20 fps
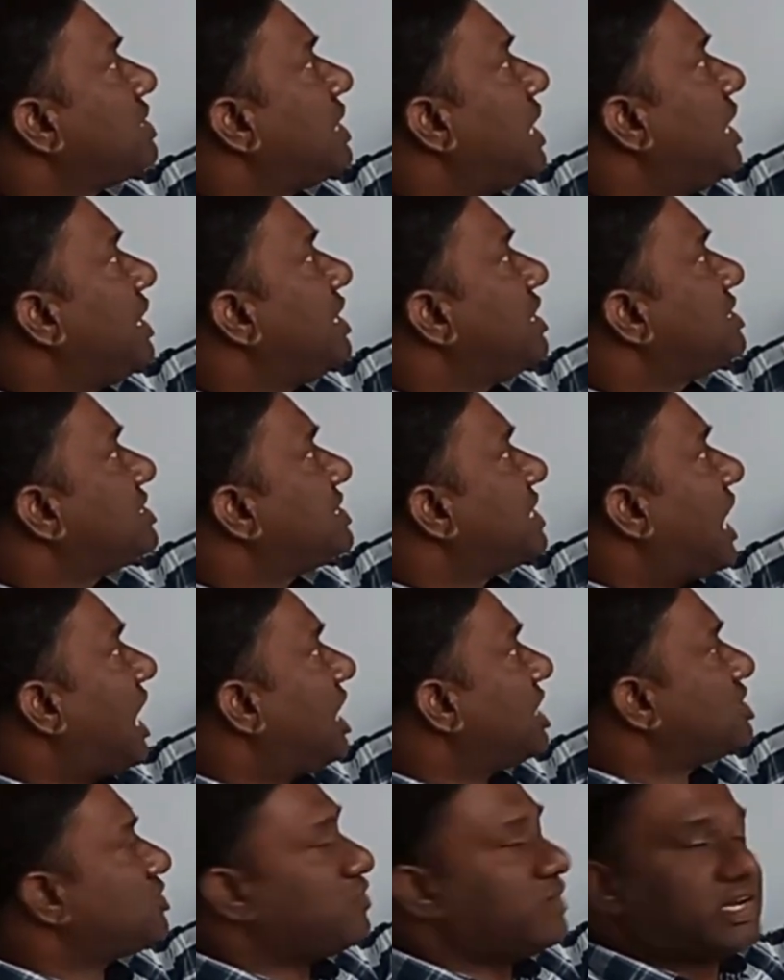and it
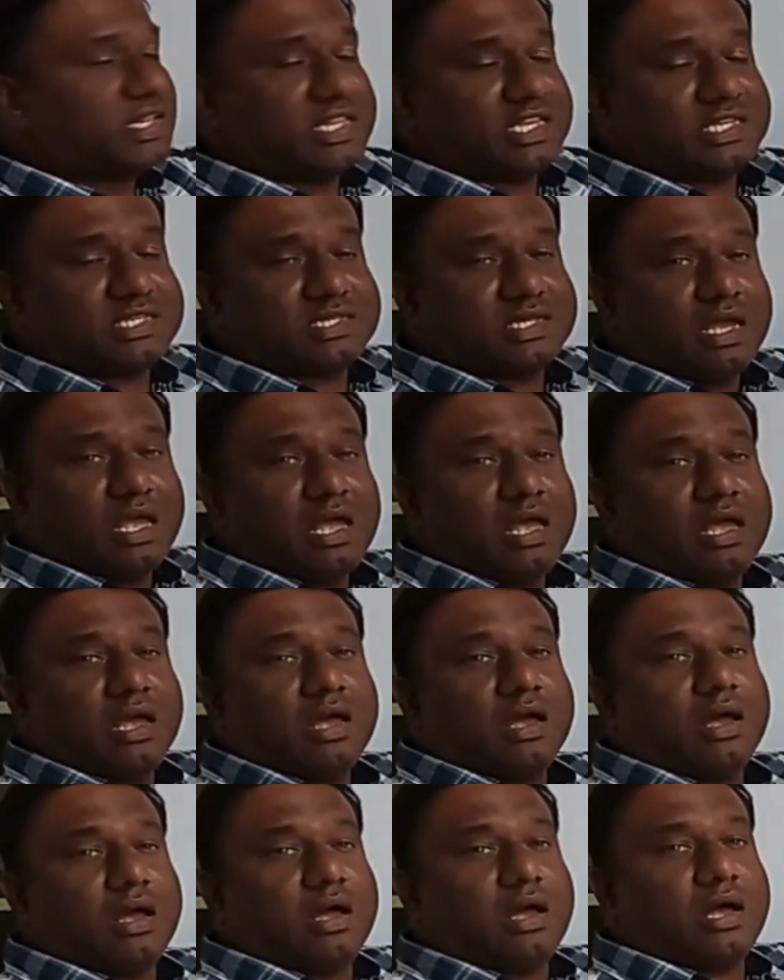starts with this
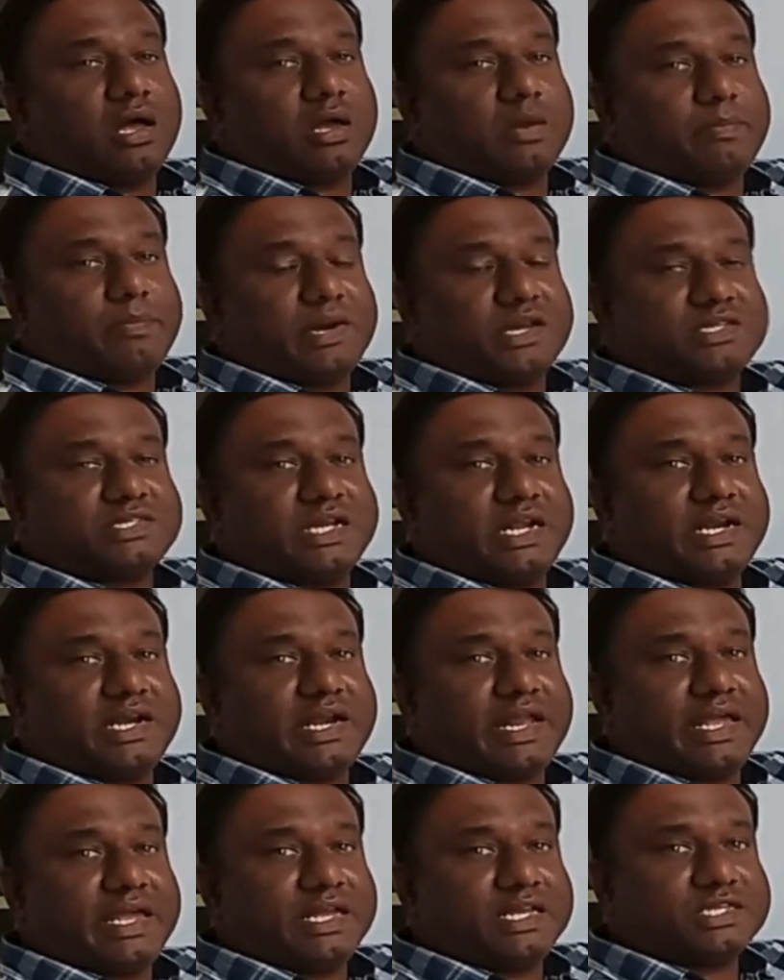
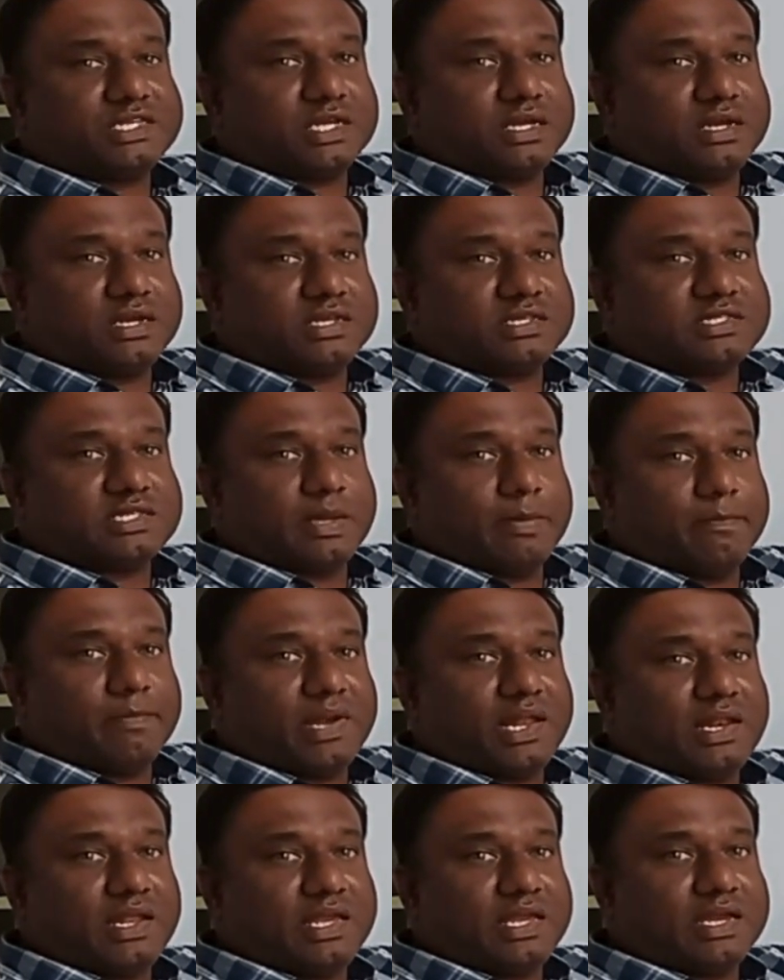percentage
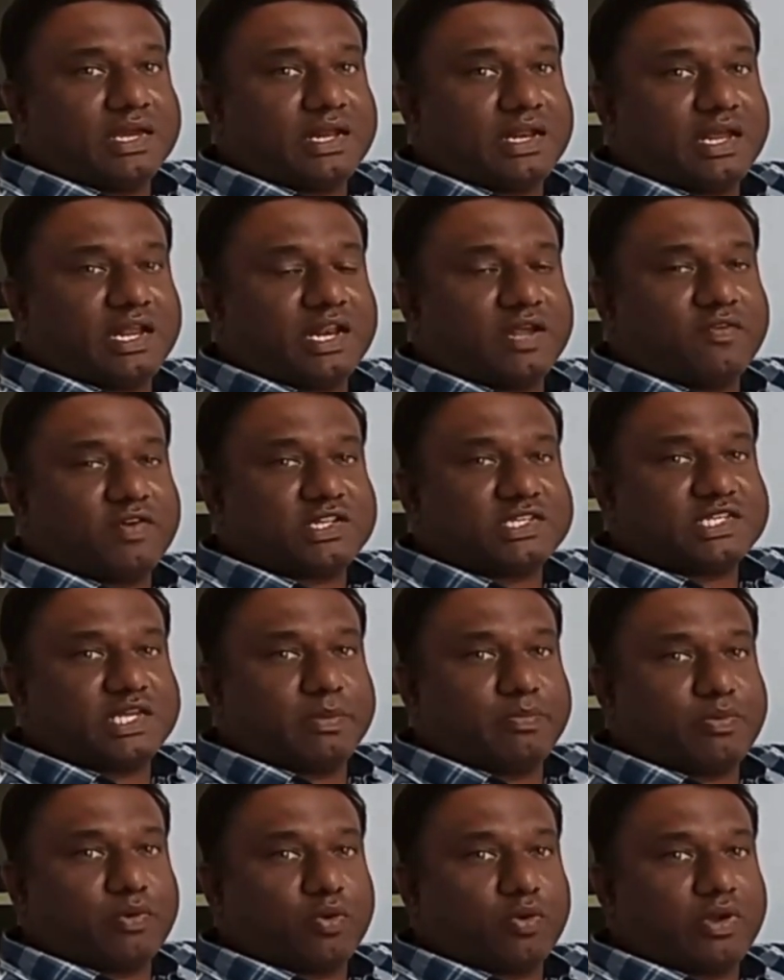symbol here in our C
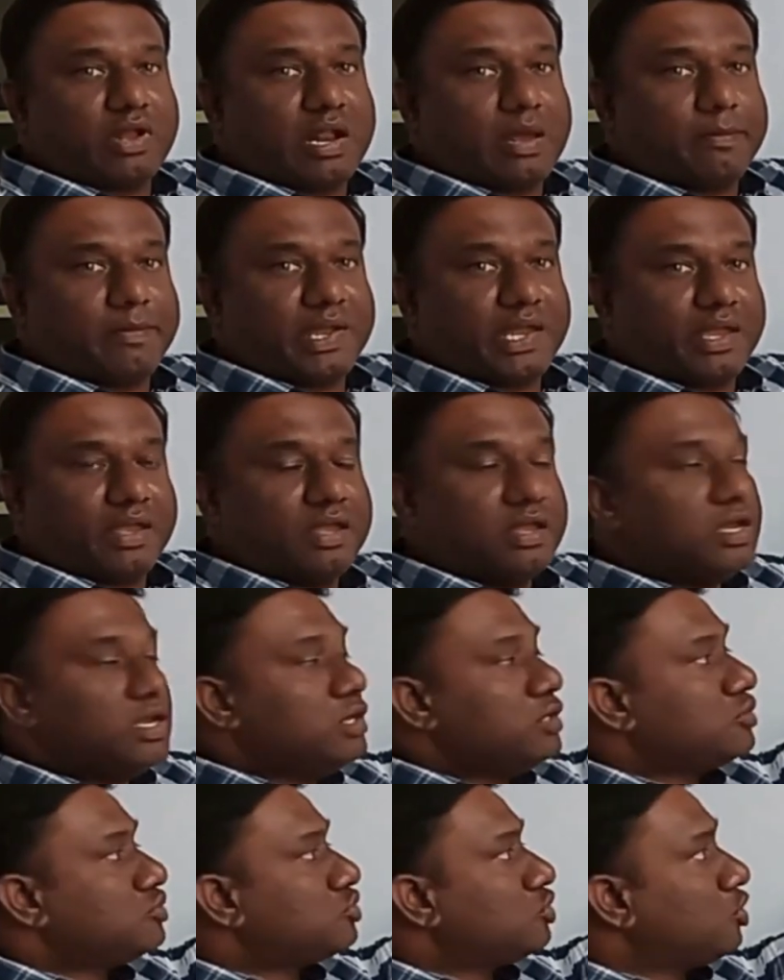programming.
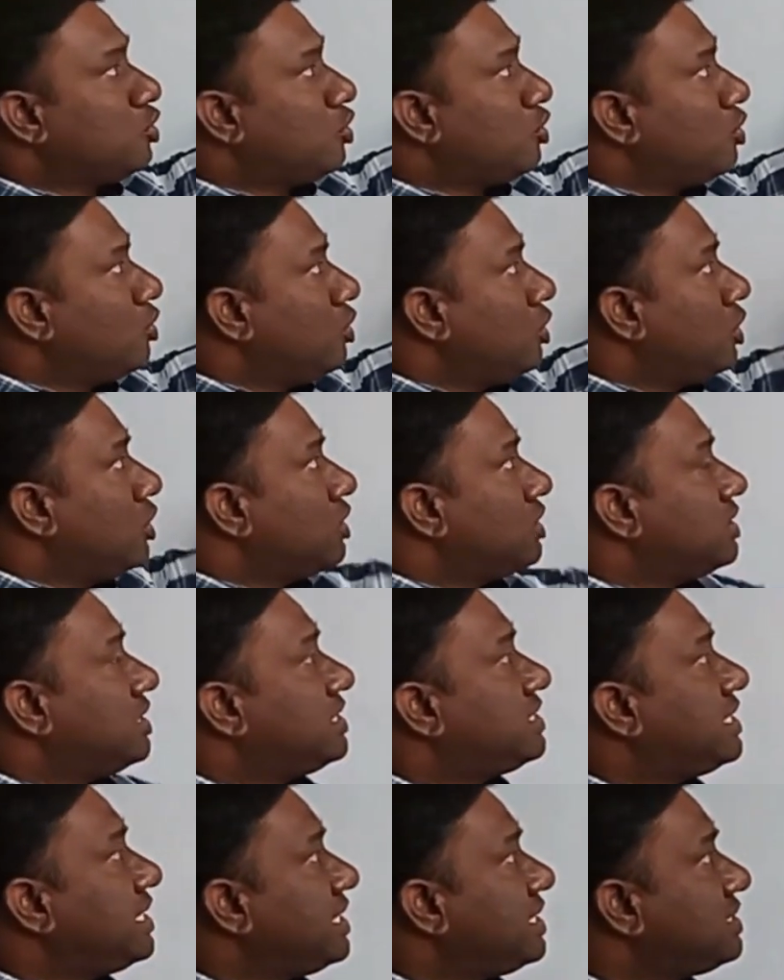So this
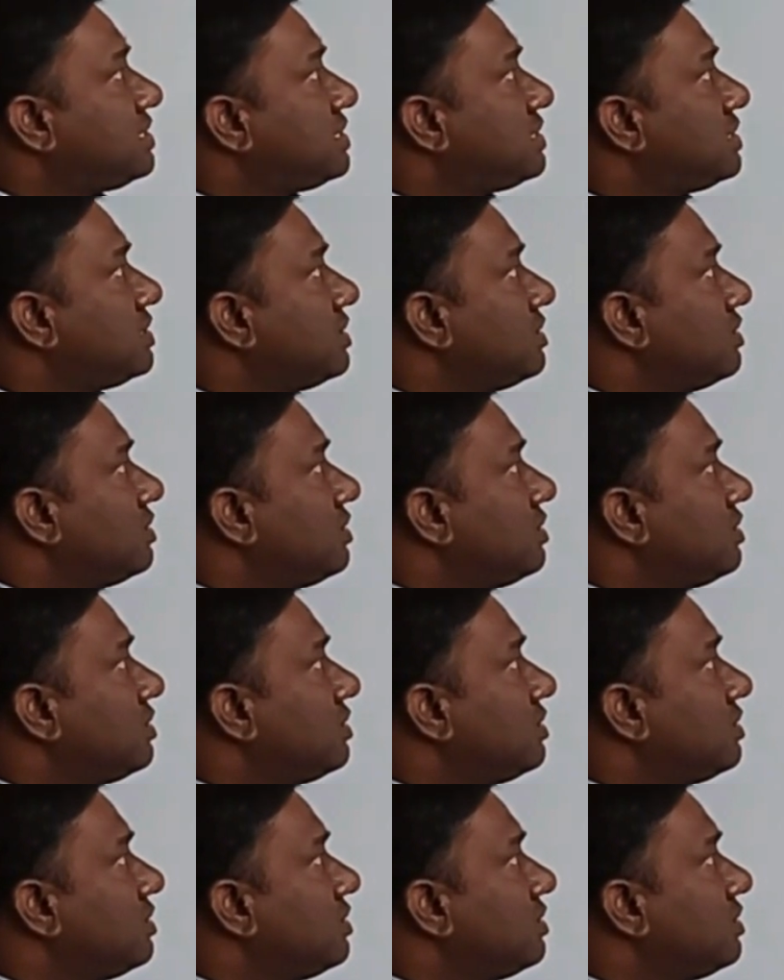is